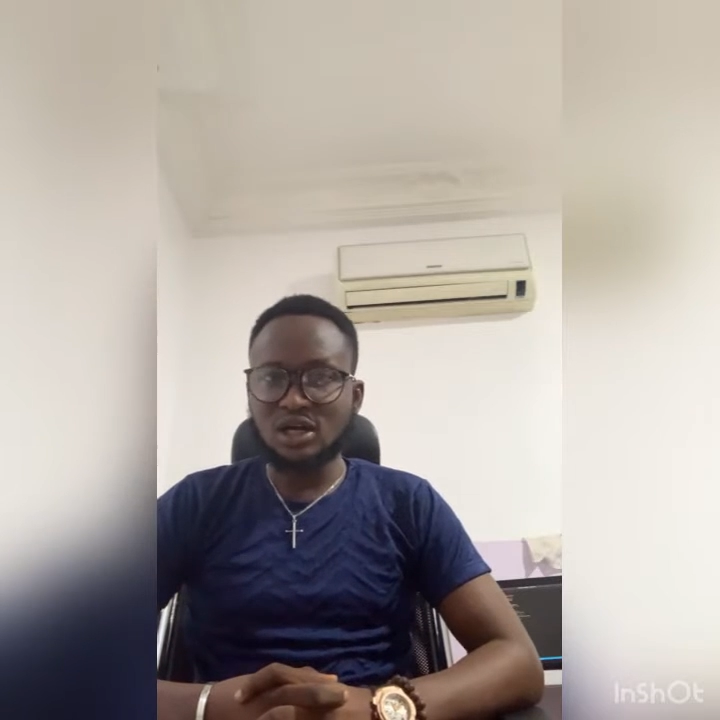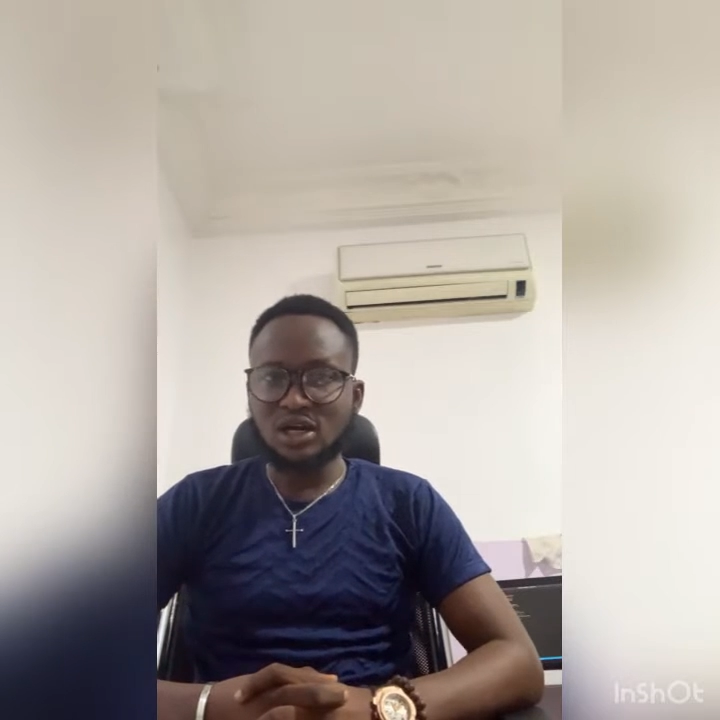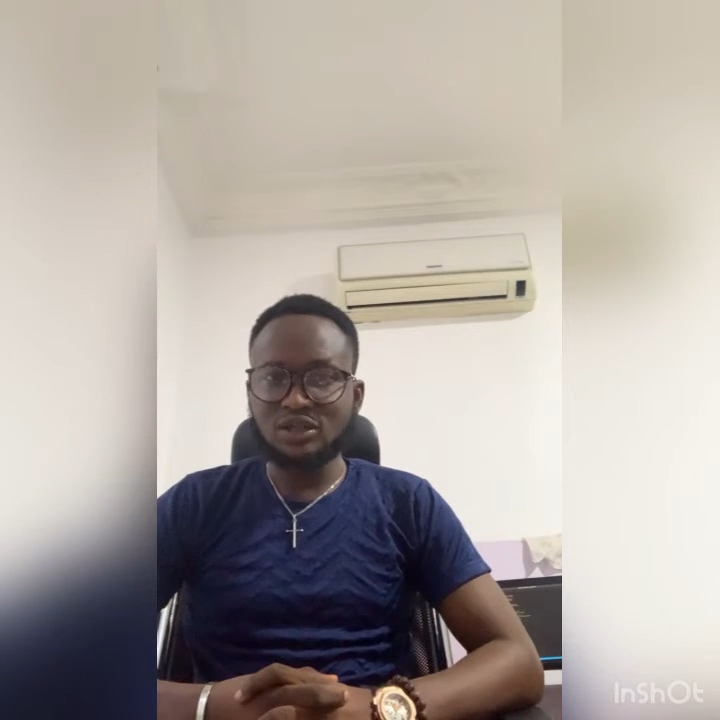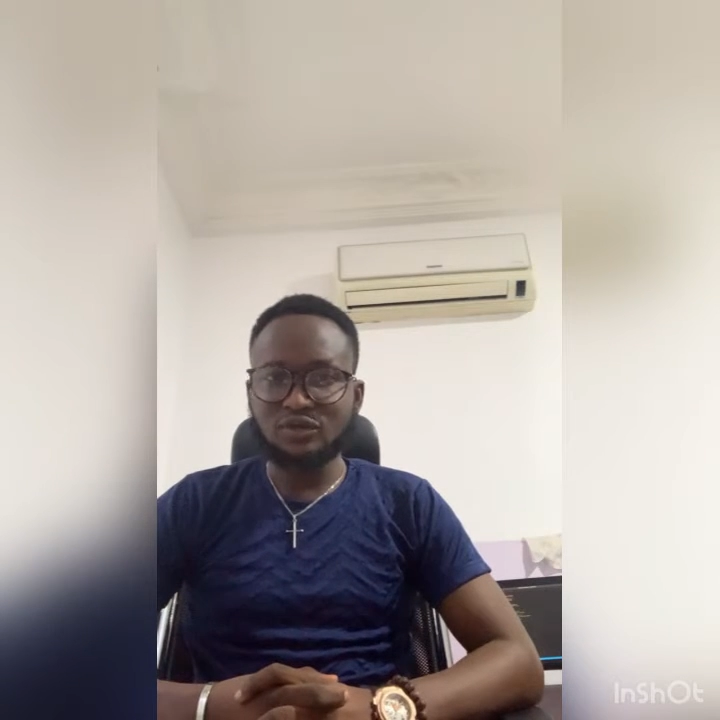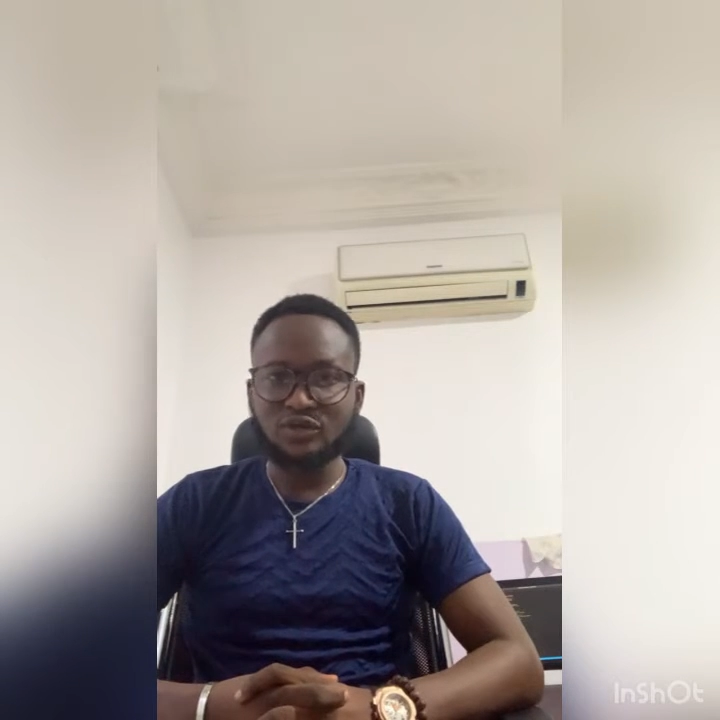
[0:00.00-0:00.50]

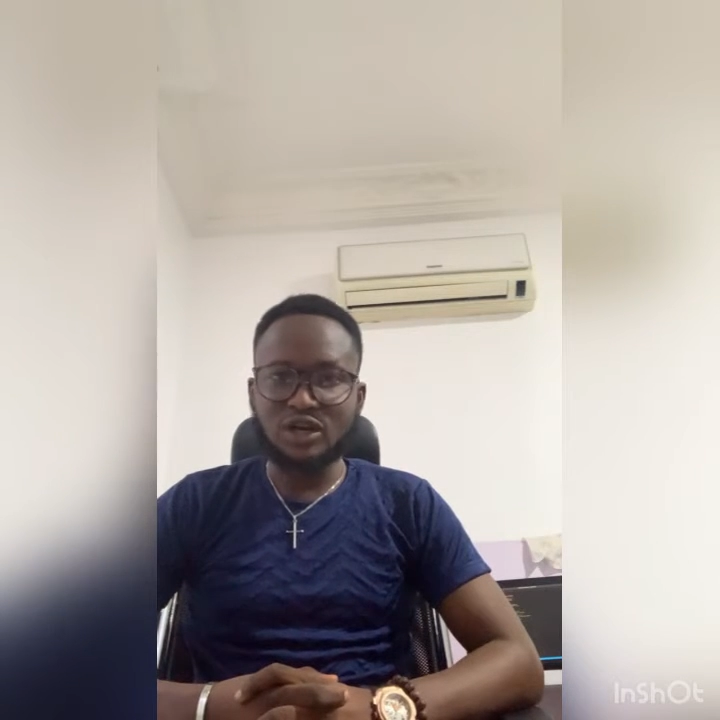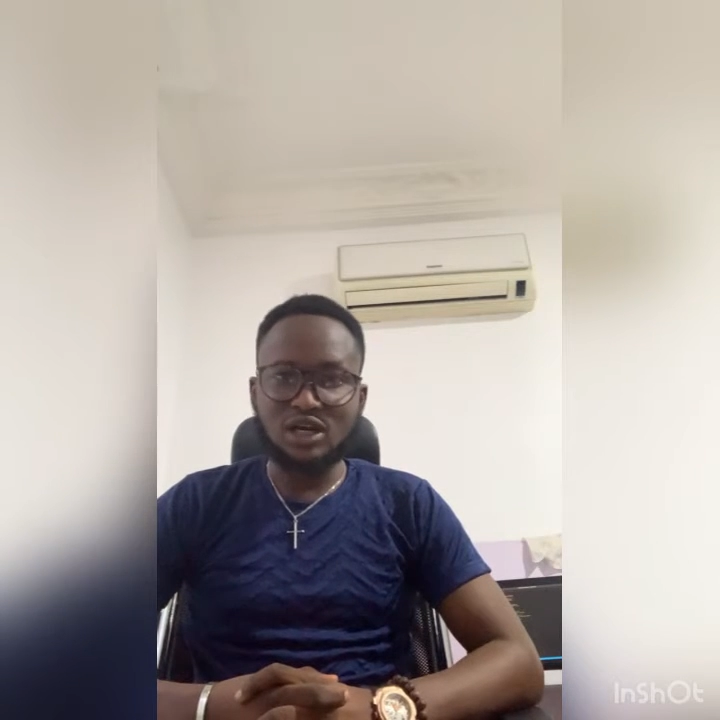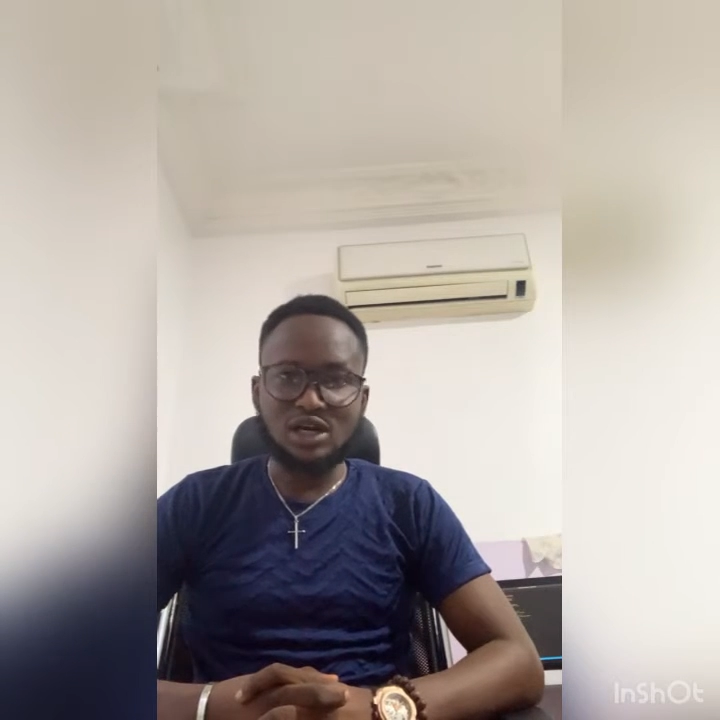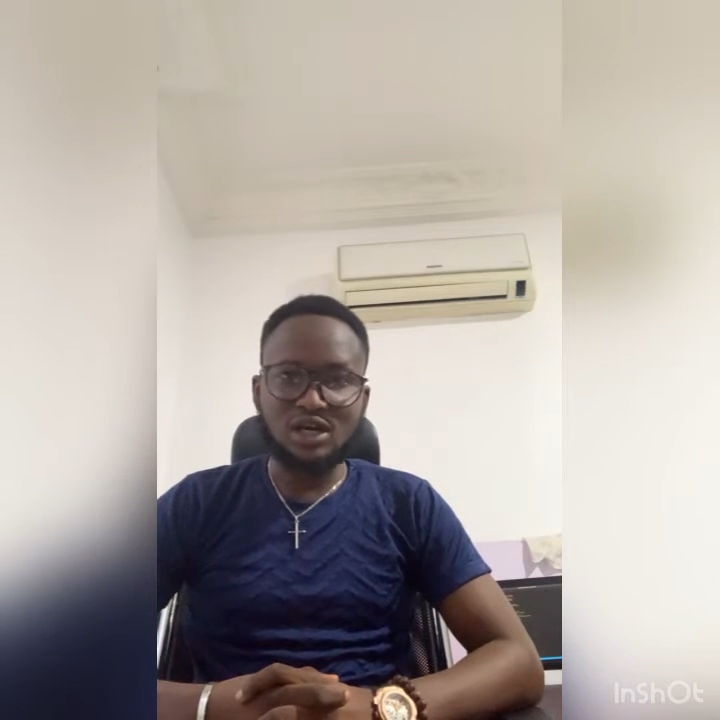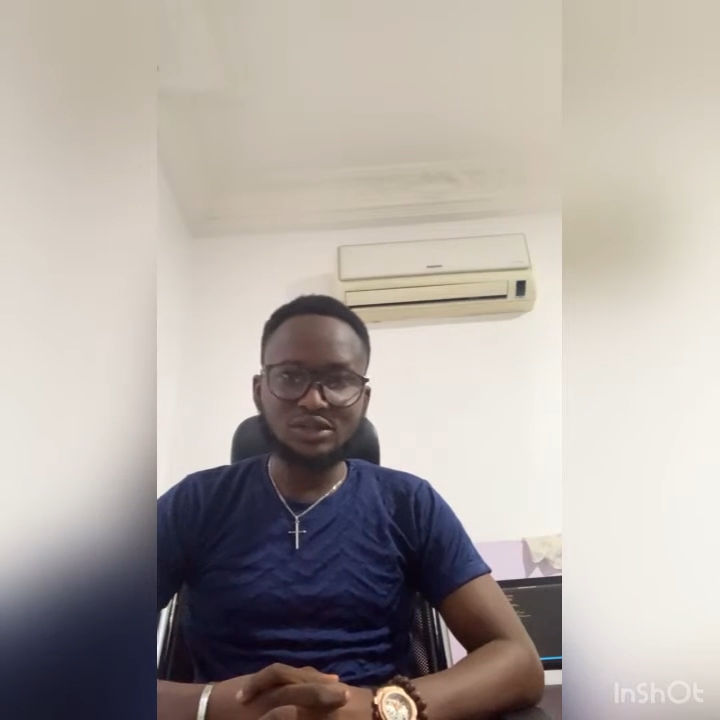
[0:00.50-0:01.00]
as a
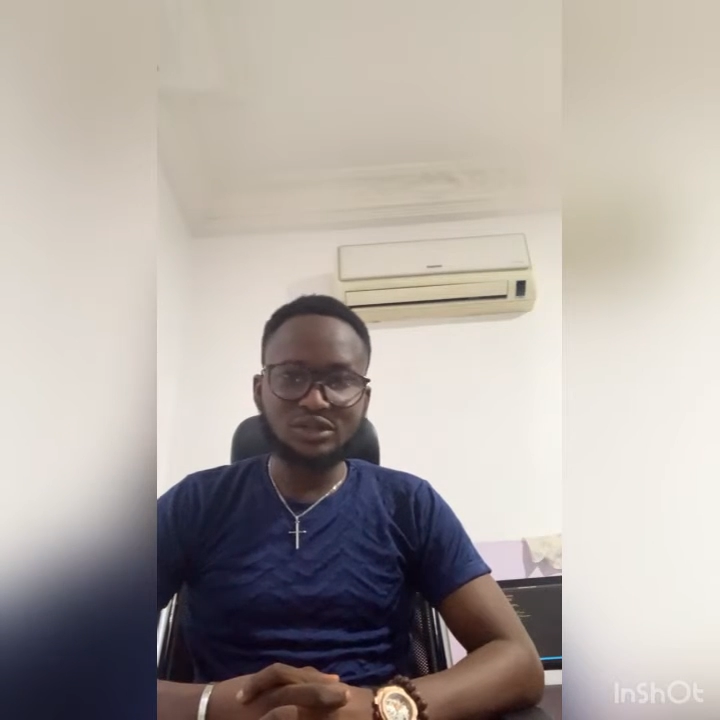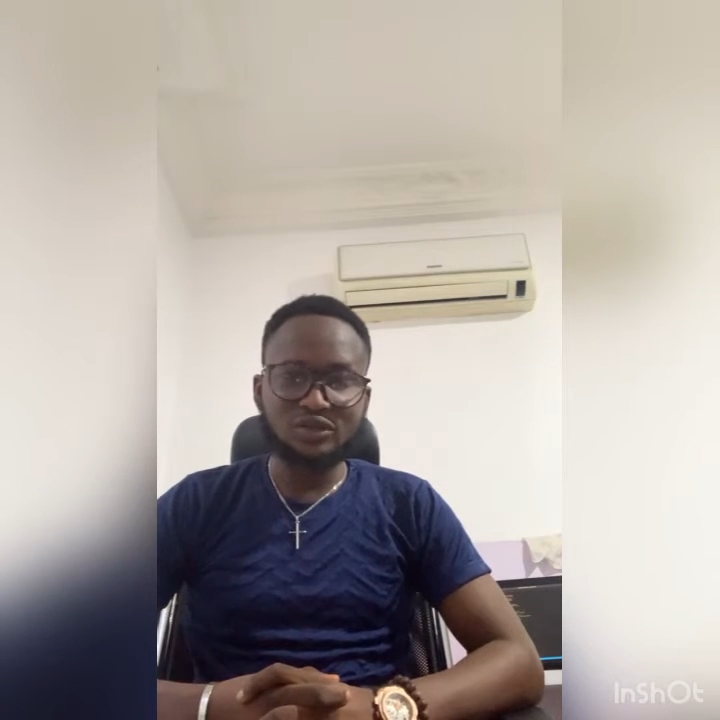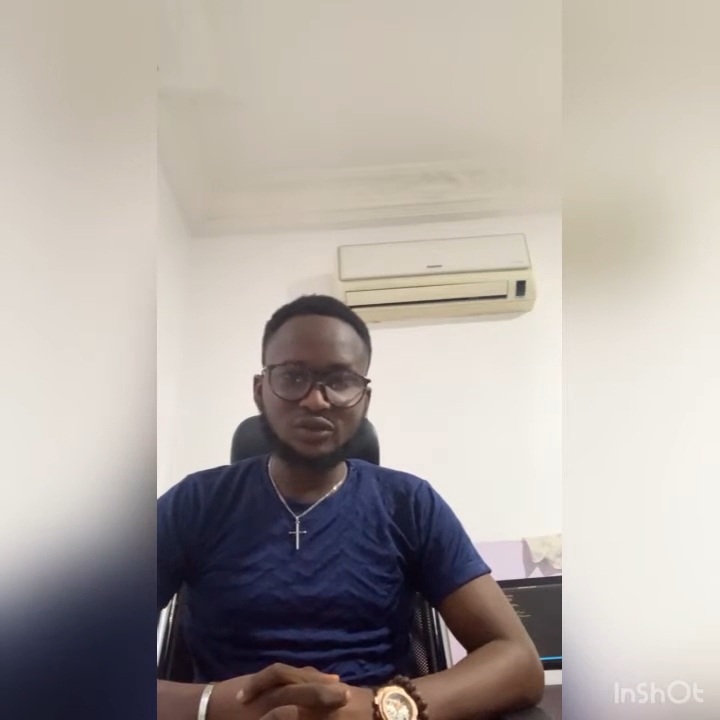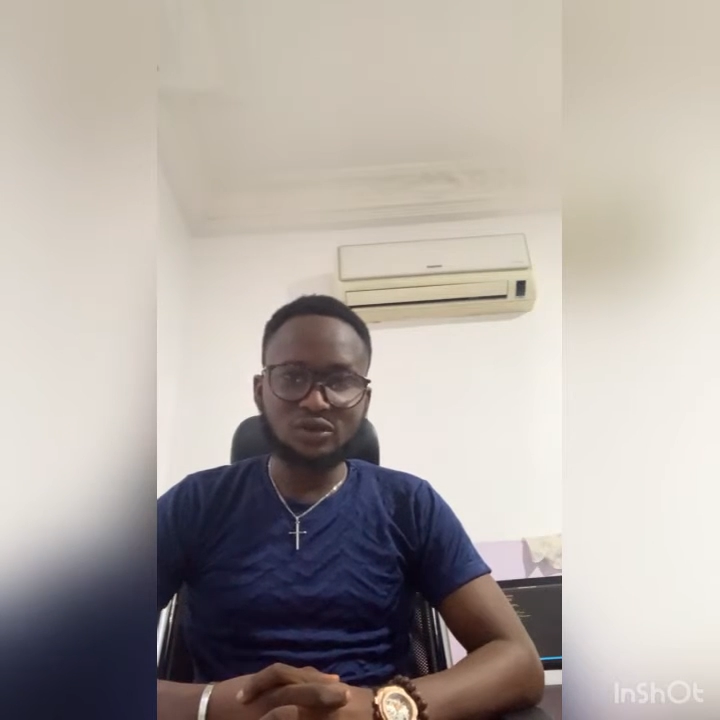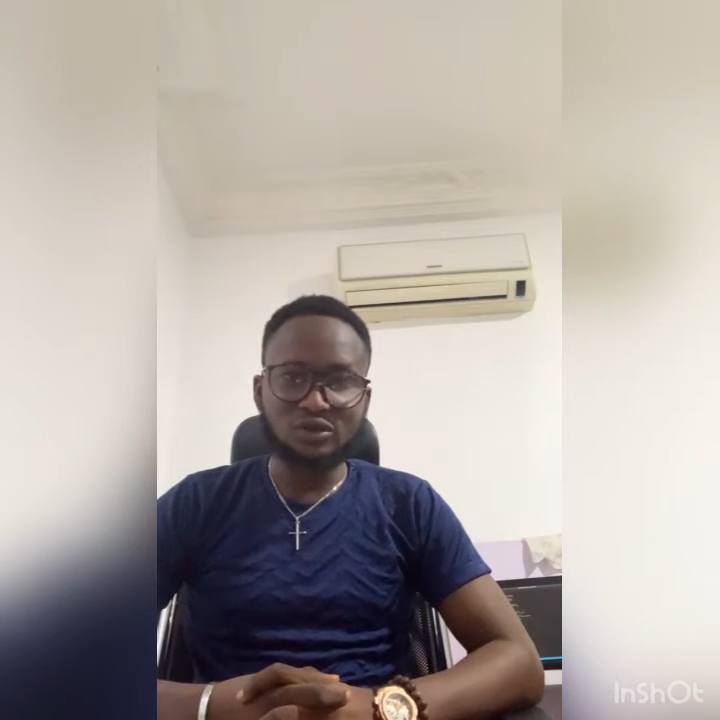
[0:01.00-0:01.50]
freelance, as a
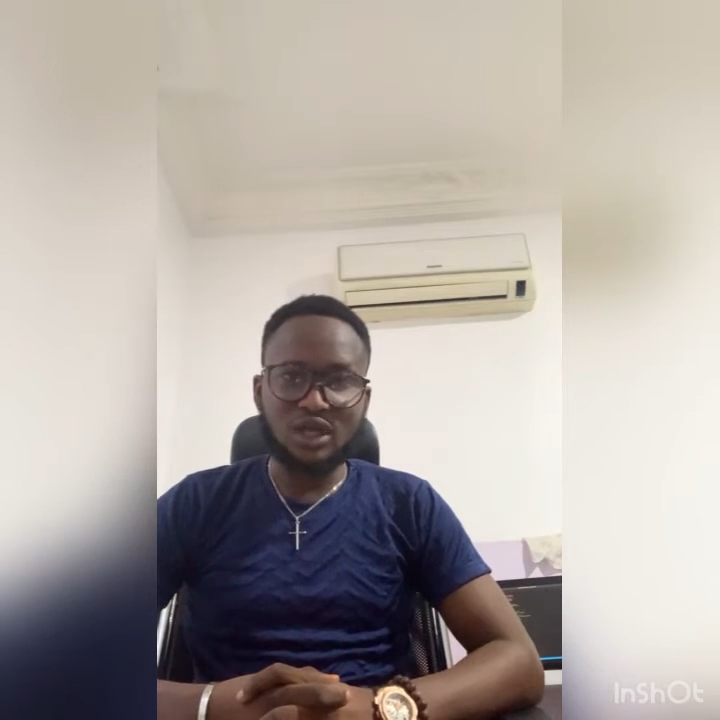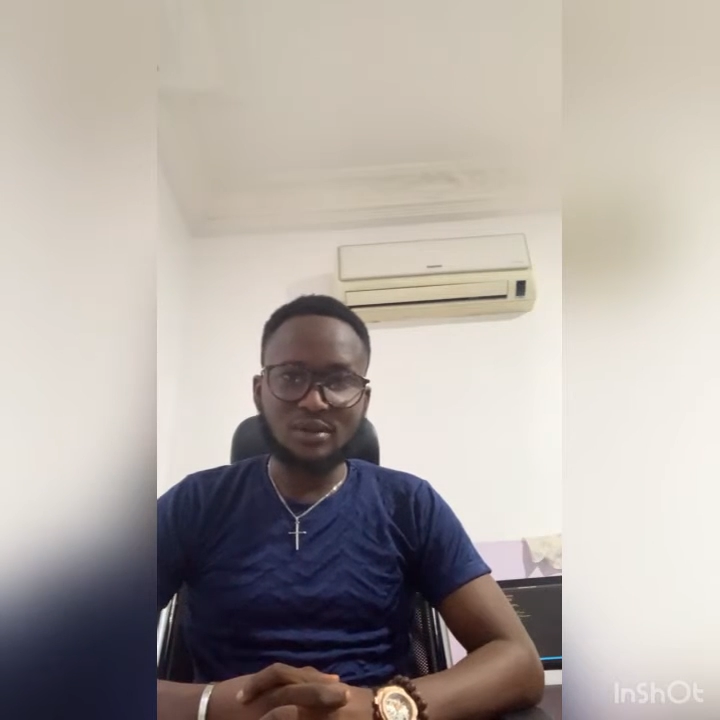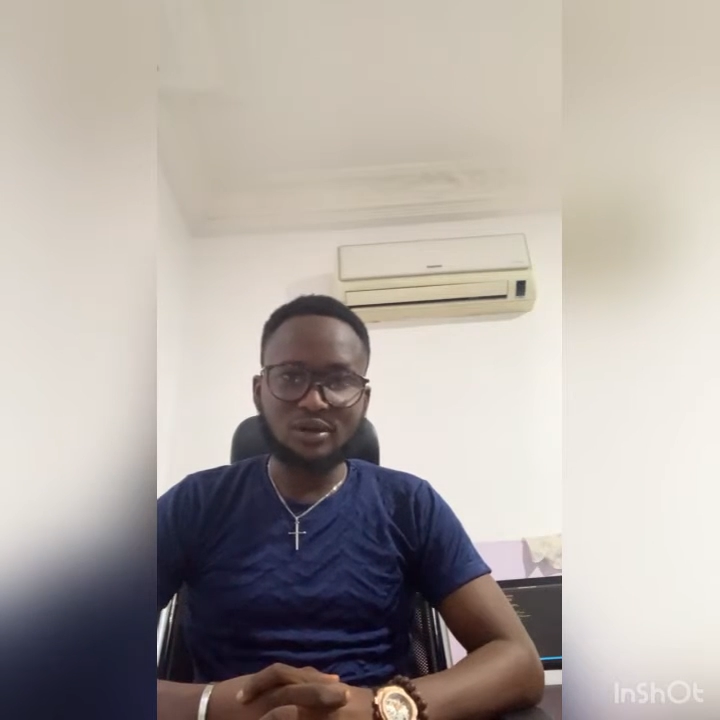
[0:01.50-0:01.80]
full-time,